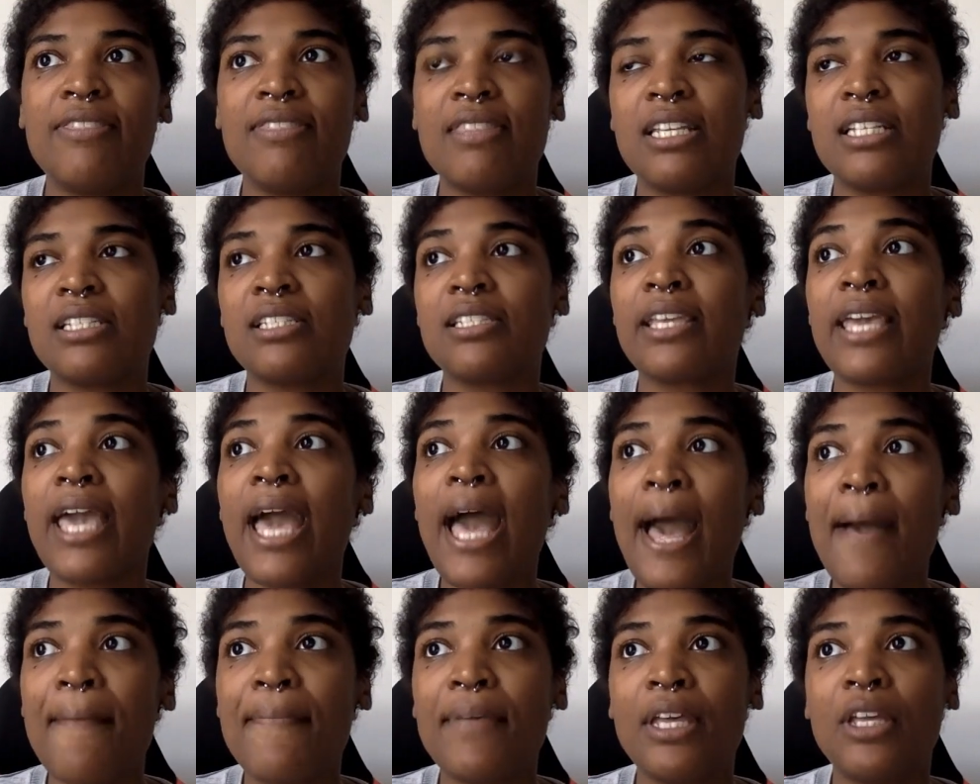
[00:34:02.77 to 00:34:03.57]
this
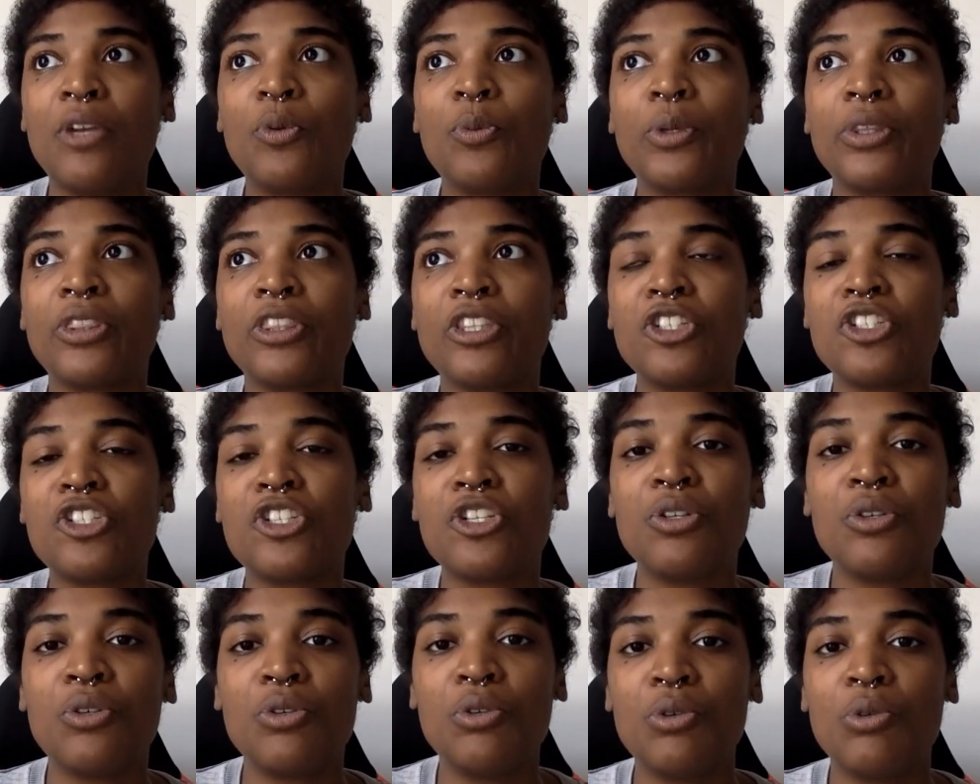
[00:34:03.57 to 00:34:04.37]
cabin with the
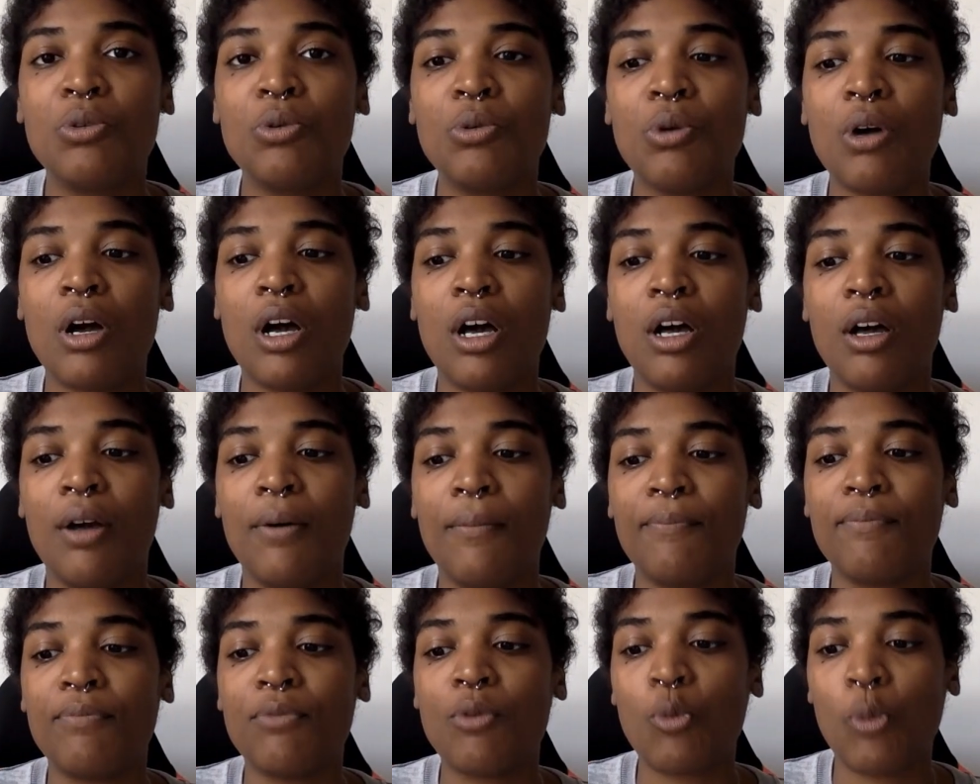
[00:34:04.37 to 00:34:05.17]
two
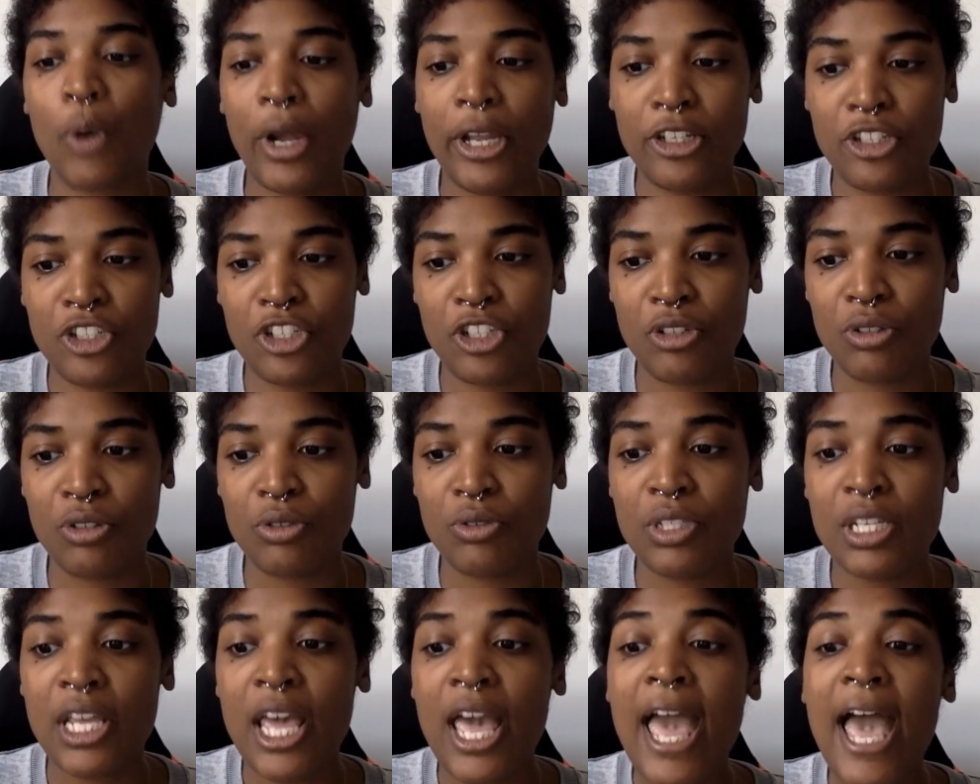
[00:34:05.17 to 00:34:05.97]
white dudes,
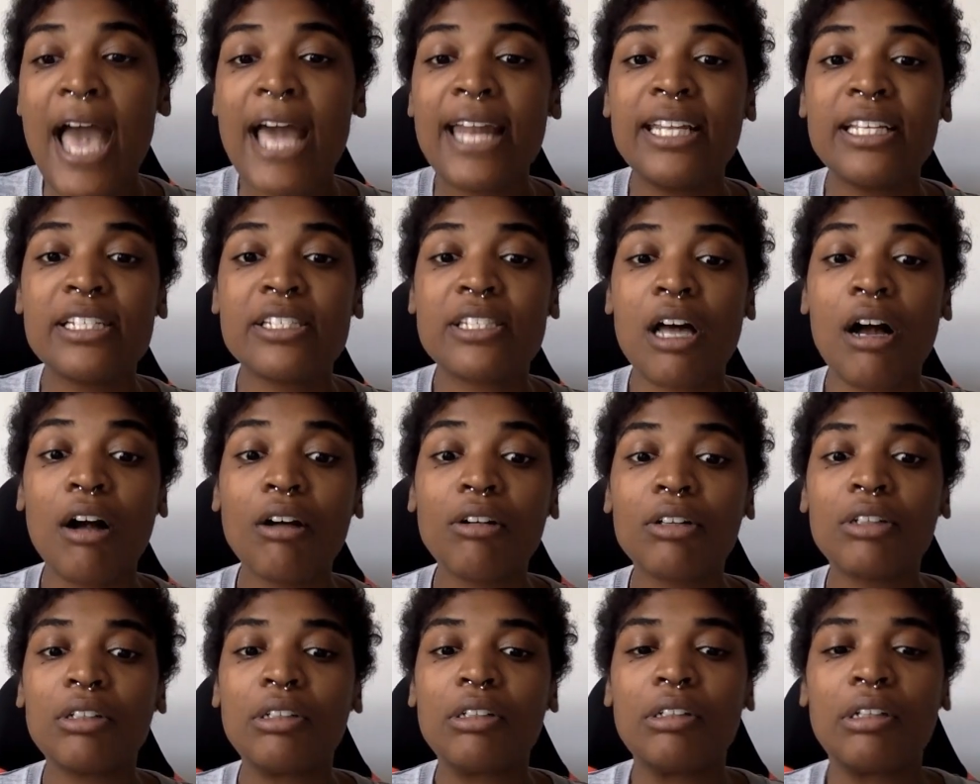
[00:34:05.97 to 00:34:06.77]
and his
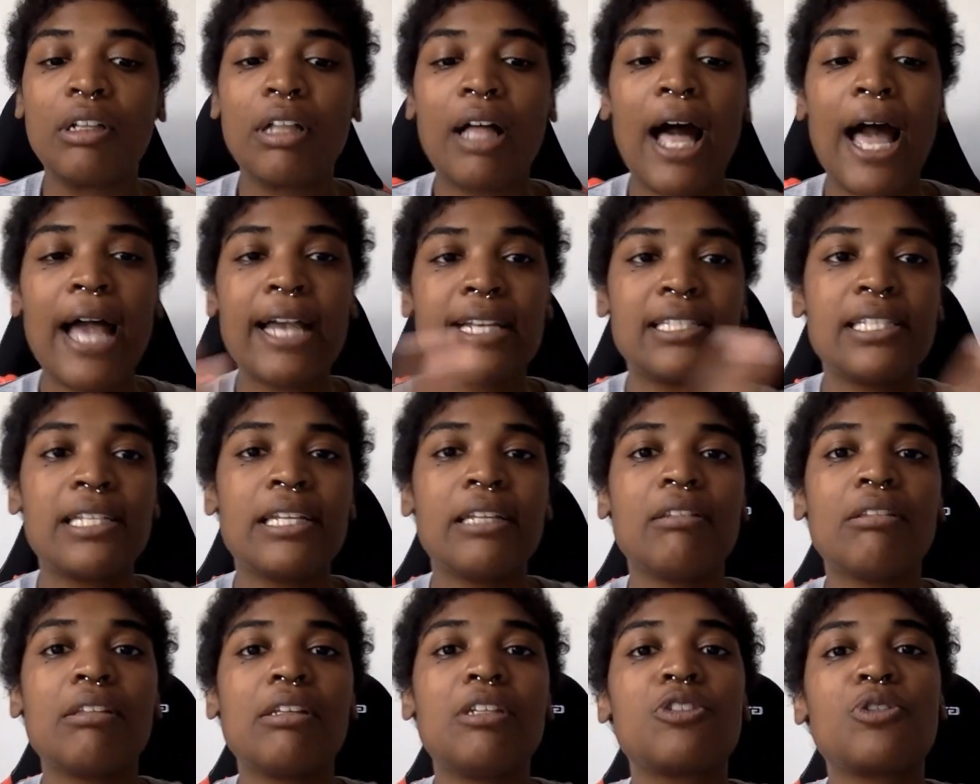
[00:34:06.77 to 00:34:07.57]
uncle
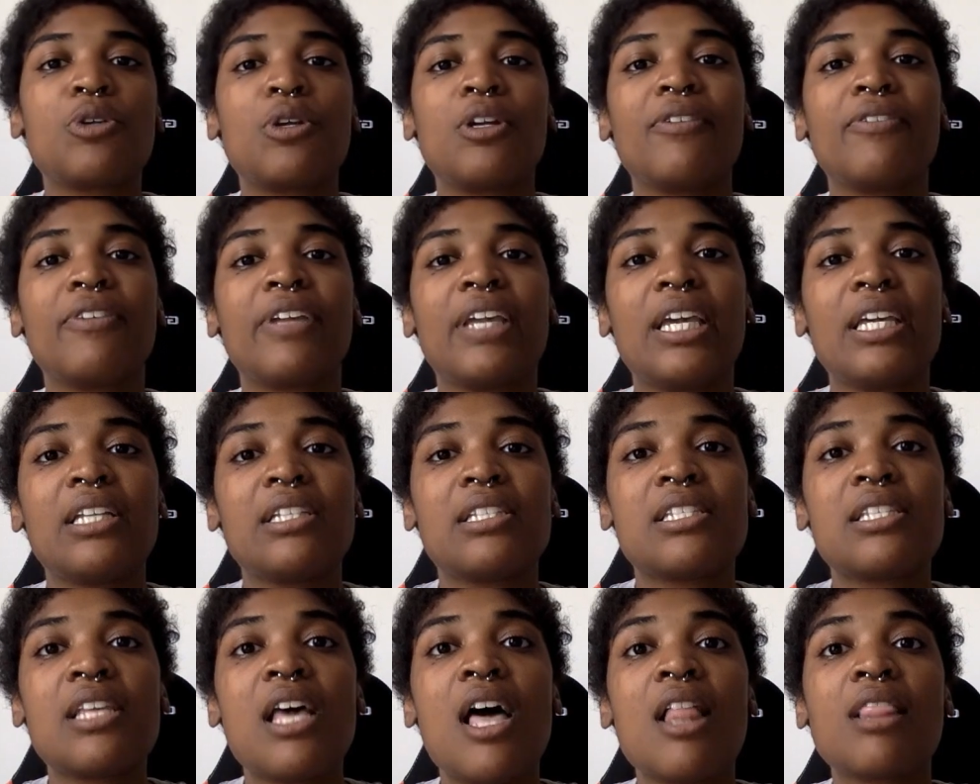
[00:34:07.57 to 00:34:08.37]
accidentally sort of gets
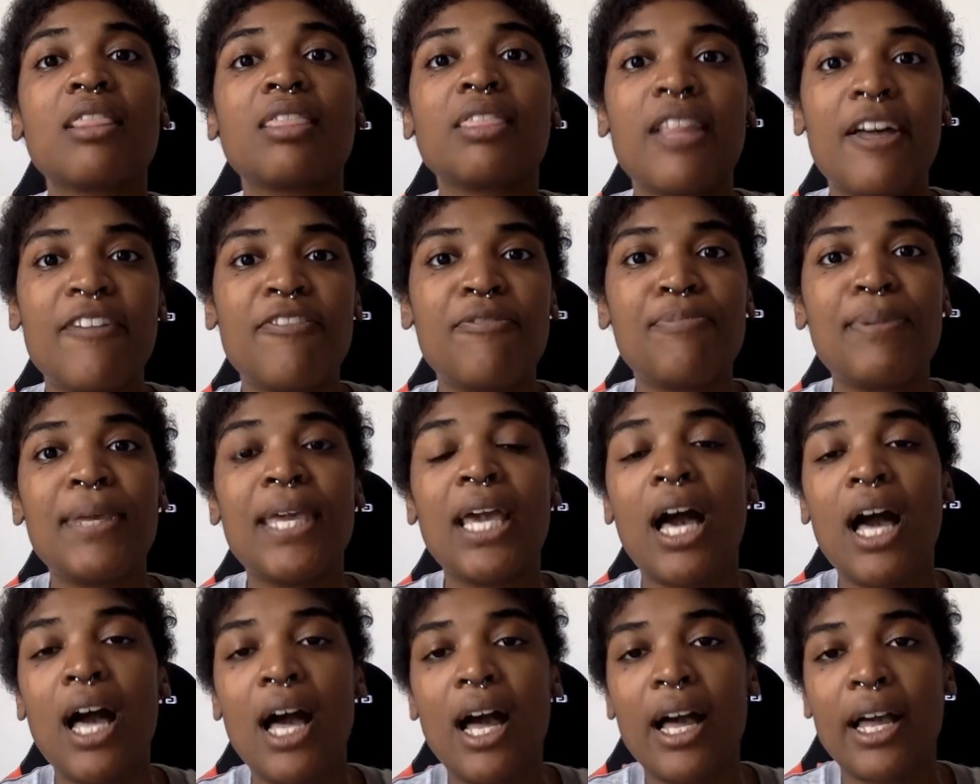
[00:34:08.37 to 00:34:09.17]
left
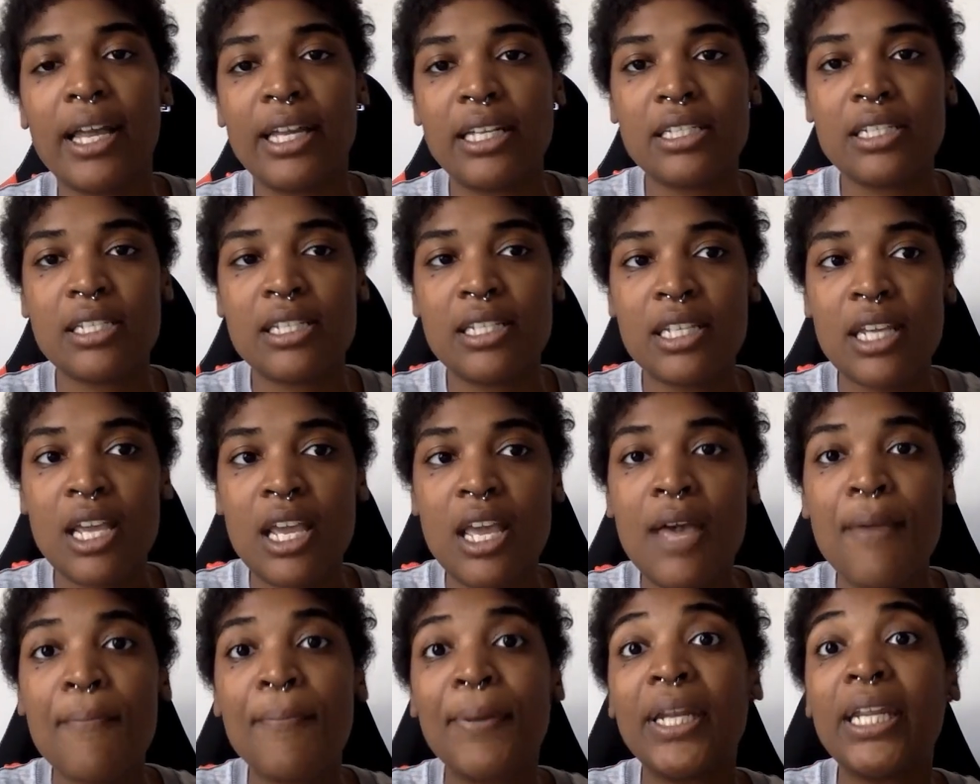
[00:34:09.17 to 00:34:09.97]
behind,
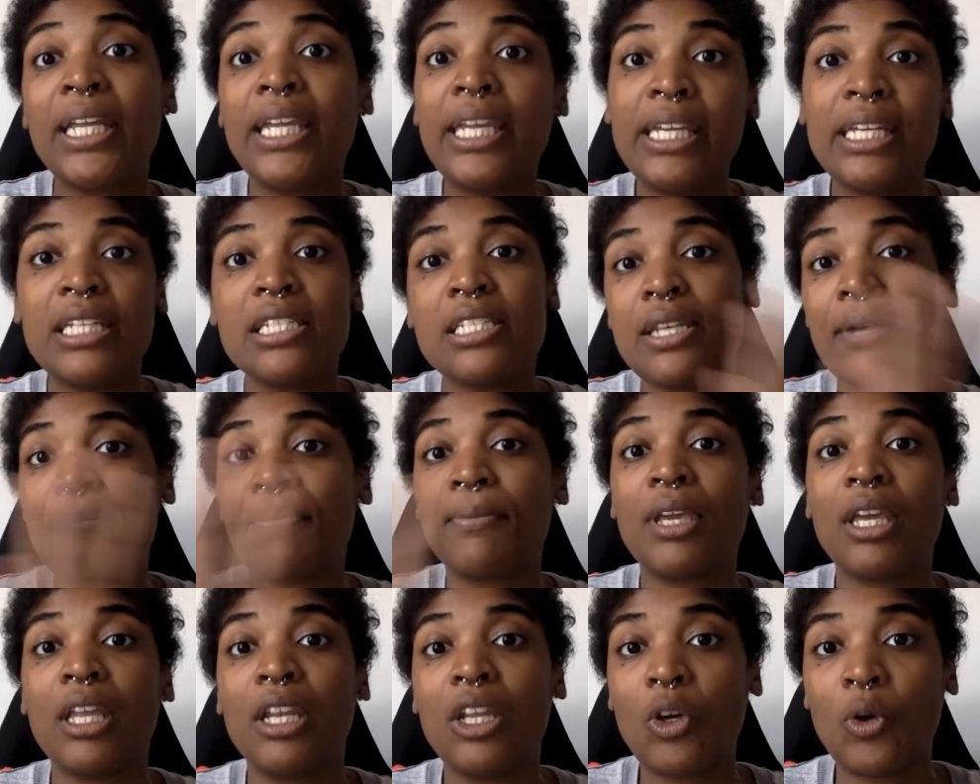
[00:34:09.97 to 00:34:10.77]
but he ends up
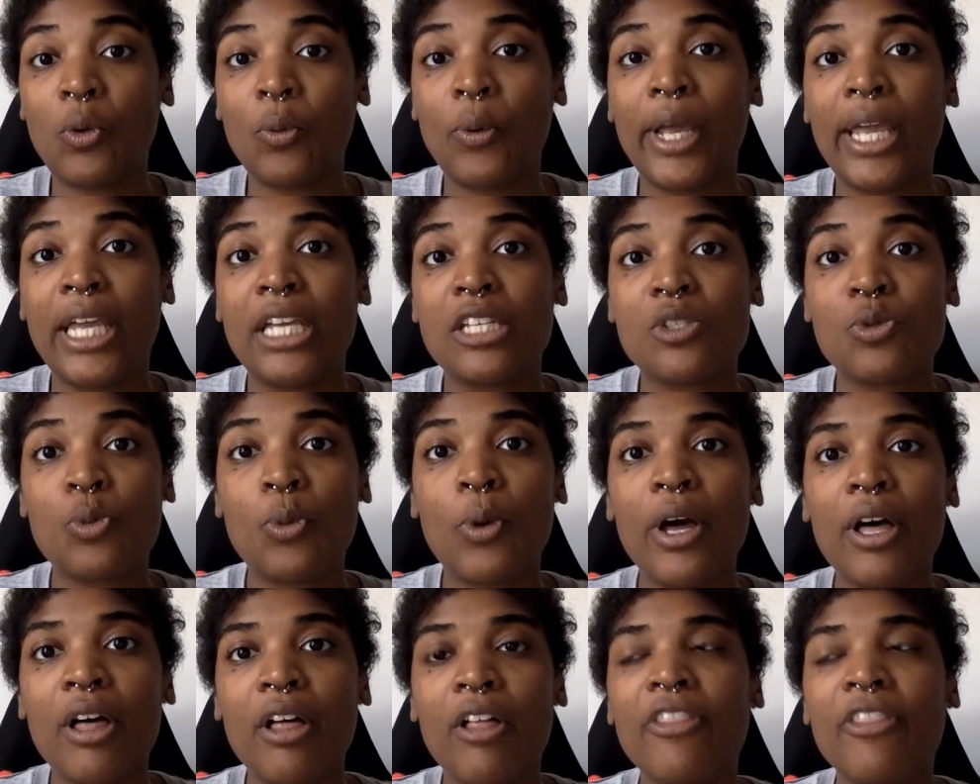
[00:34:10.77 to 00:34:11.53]
getting away as well.